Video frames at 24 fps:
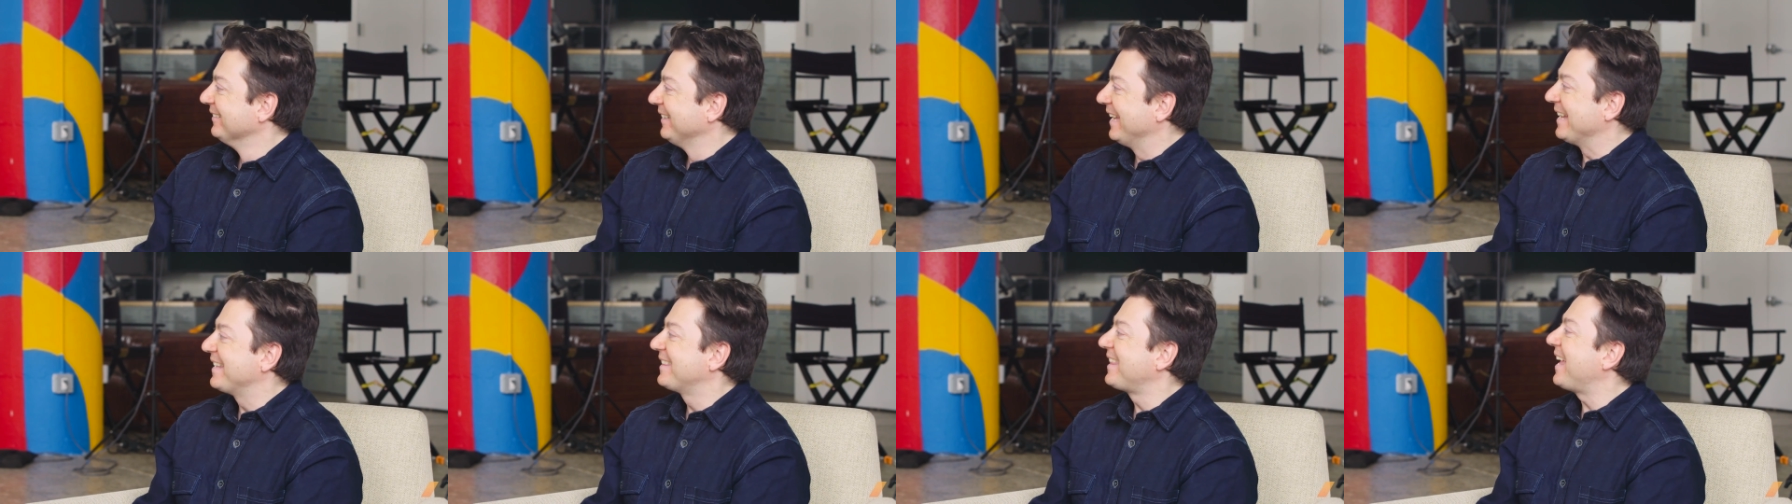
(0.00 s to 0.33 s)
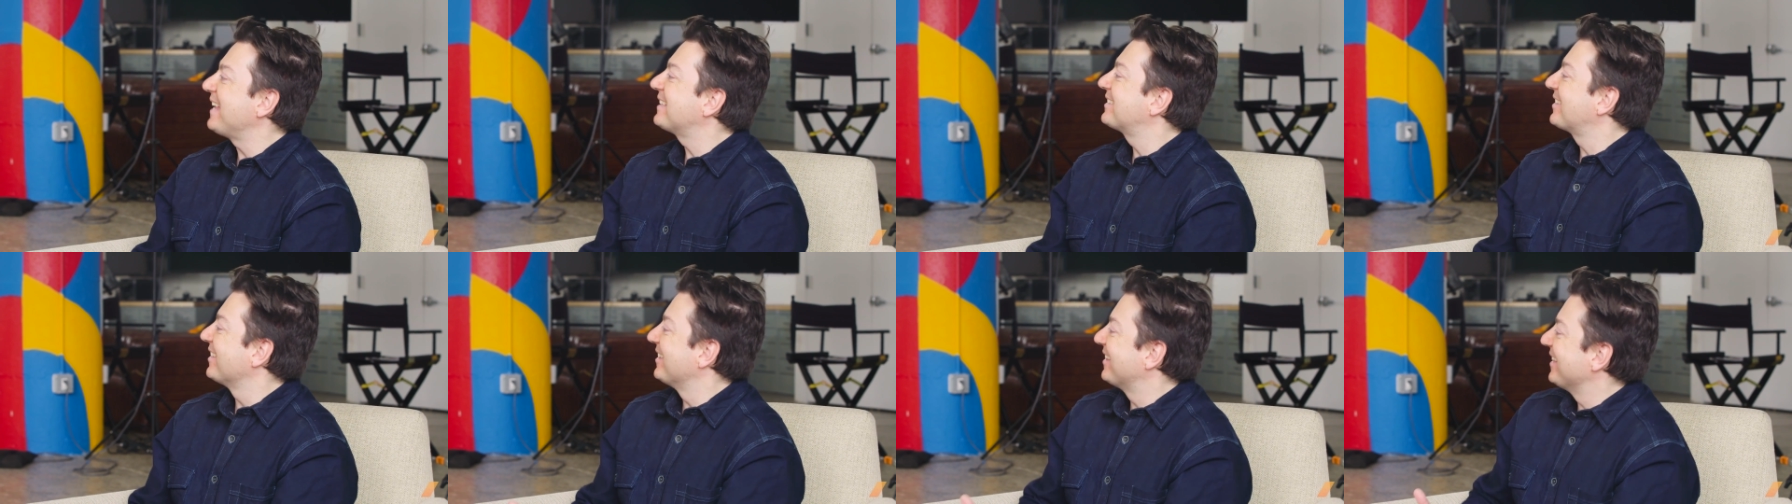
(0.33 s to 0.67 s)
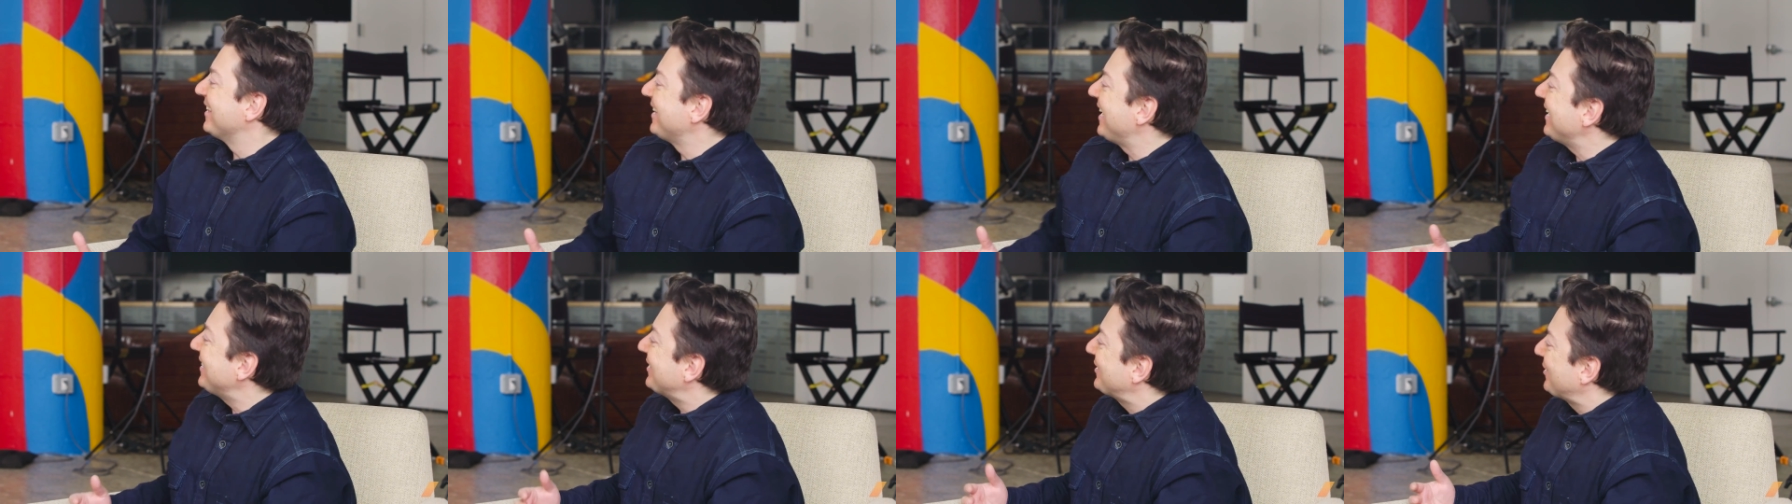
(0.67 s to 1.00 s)
Like that's a
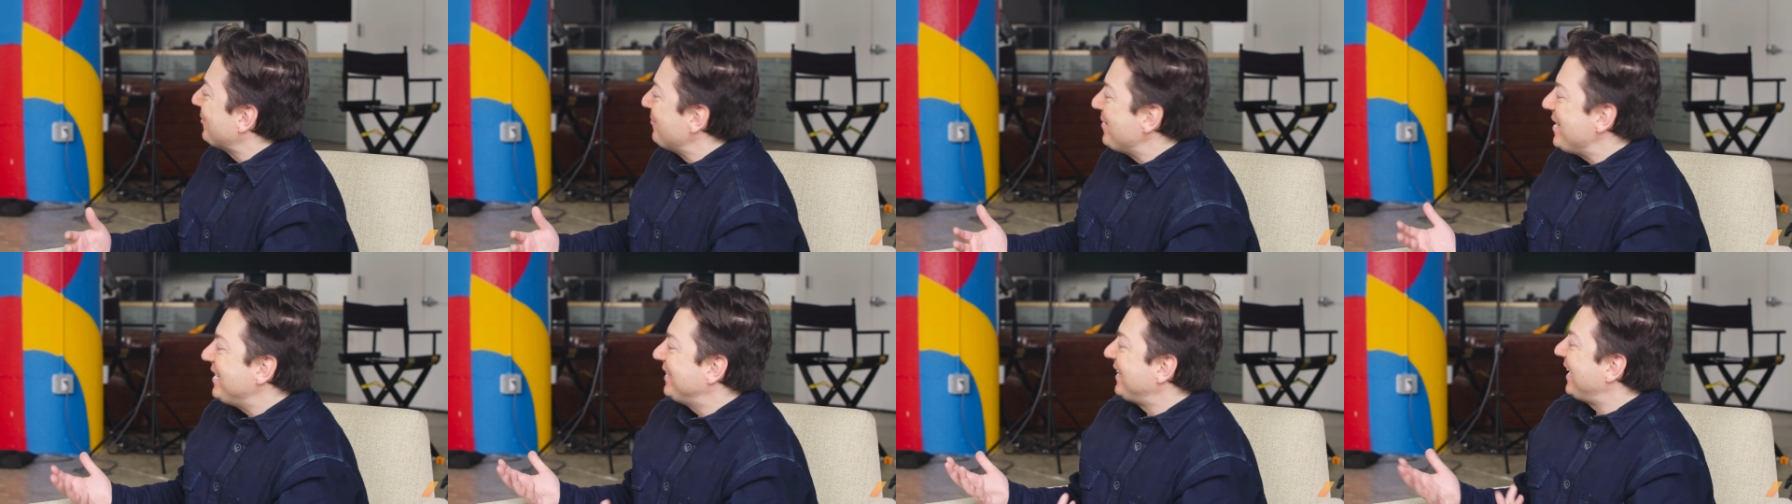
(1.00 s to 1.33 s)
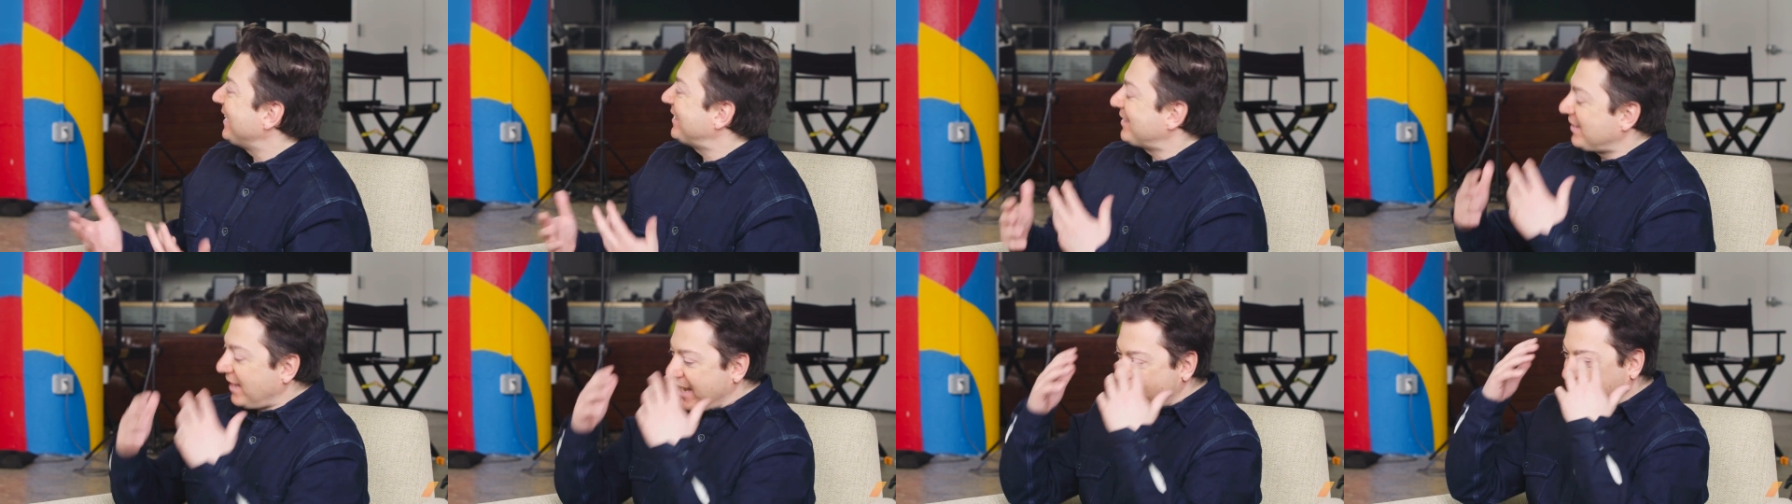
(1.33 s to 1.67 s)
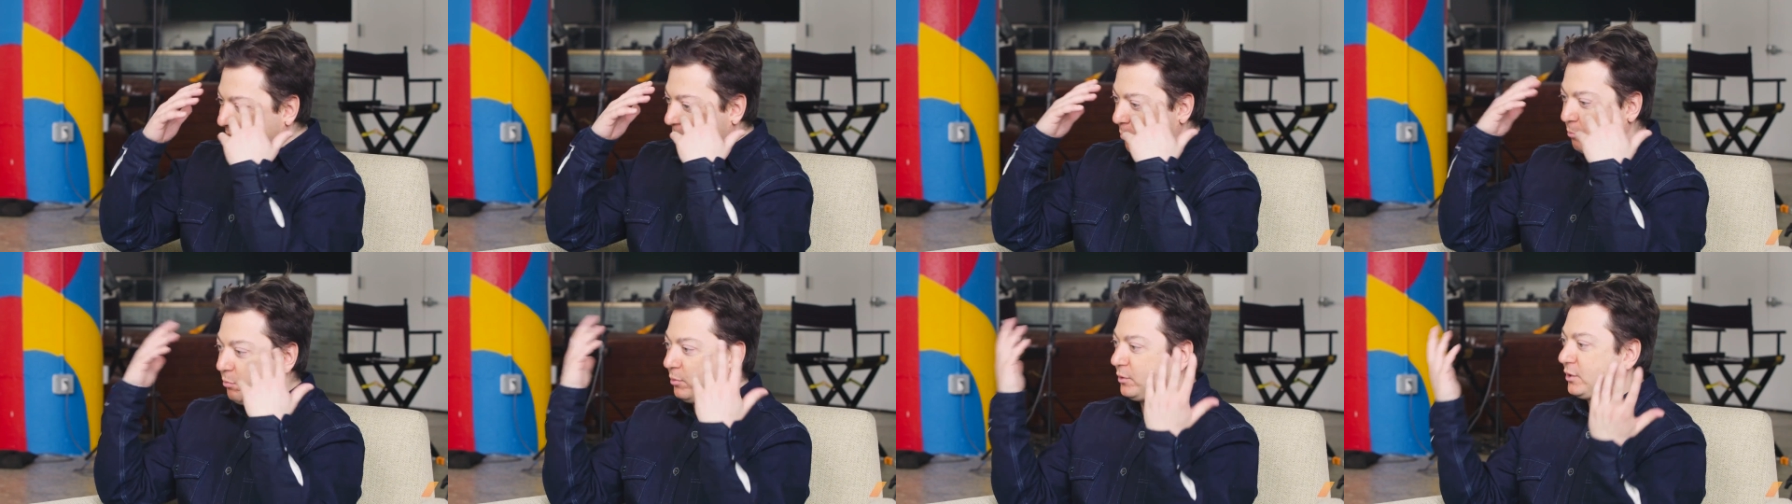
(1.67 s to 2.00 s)
that to me that's
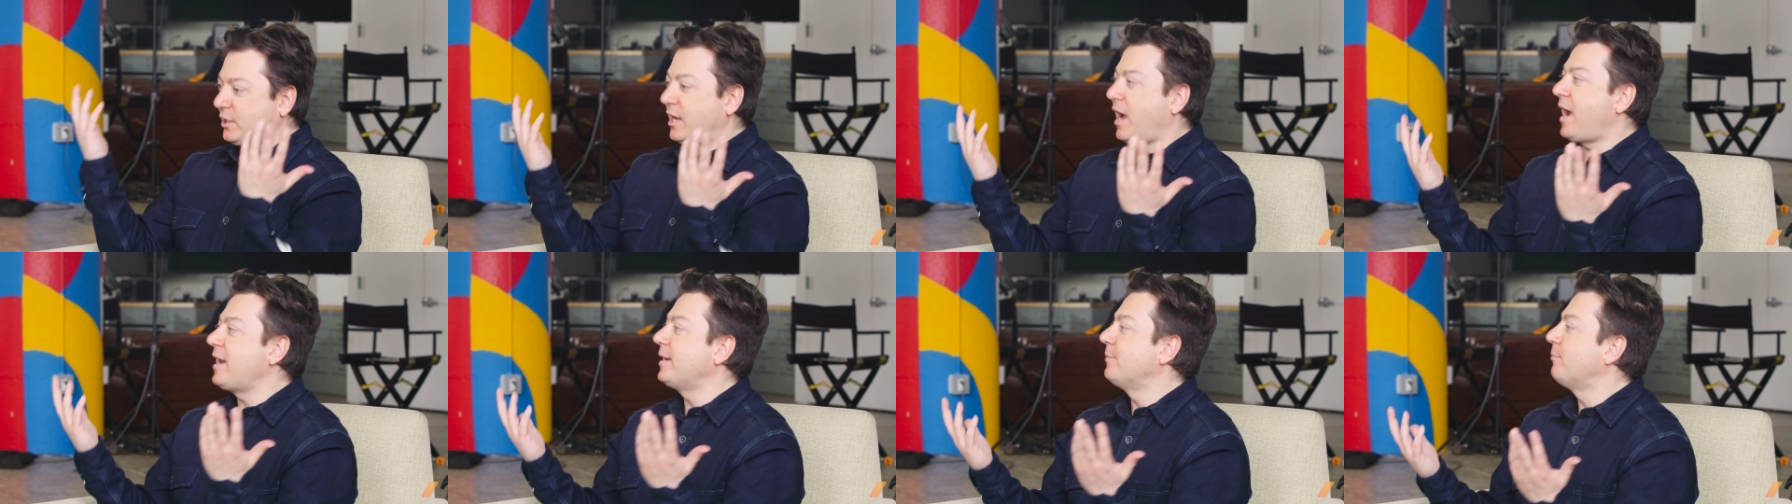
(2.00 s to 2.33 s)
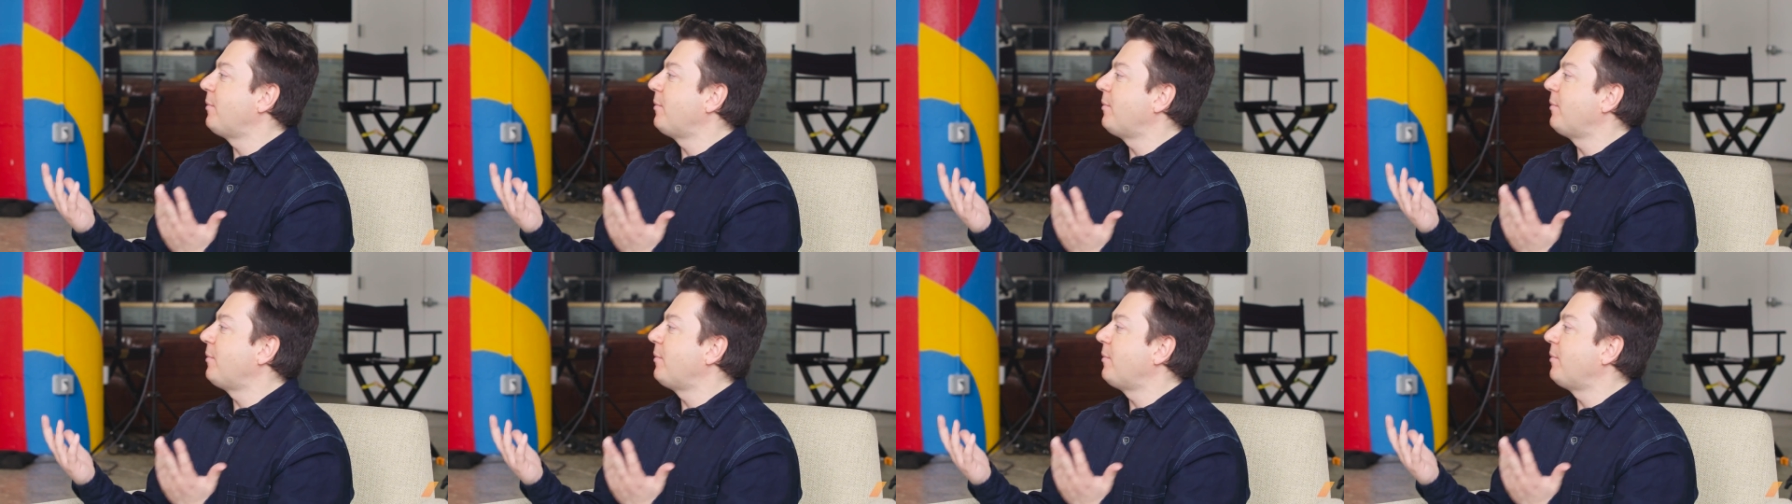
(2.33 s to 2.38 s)
like kind